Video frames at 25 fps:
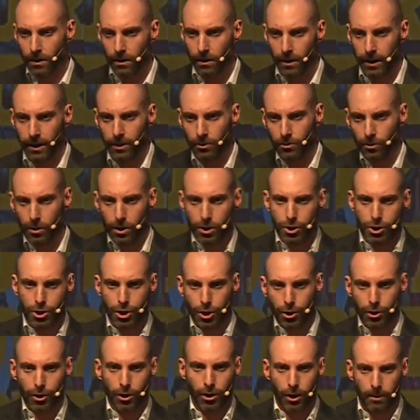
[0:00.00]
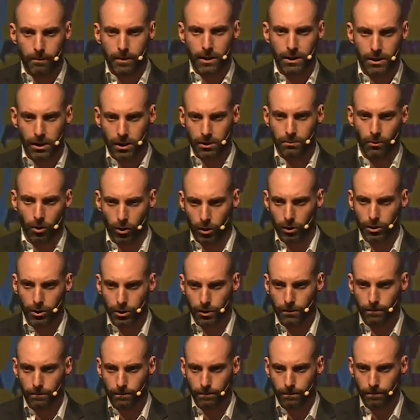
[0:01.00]
into the circular business models.
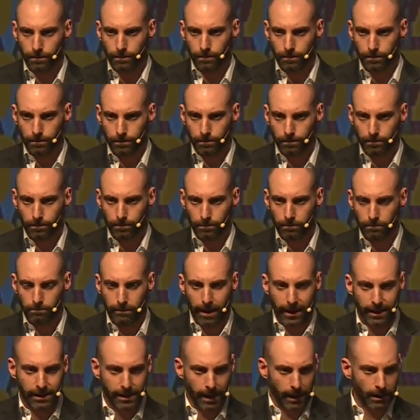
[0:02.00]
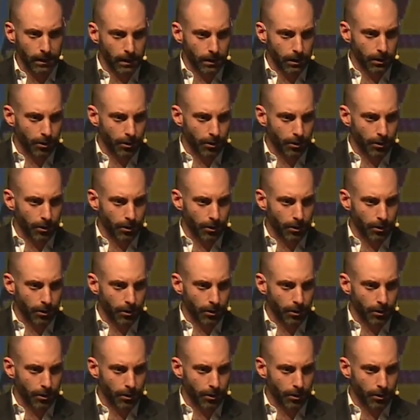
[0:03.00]
Make sense?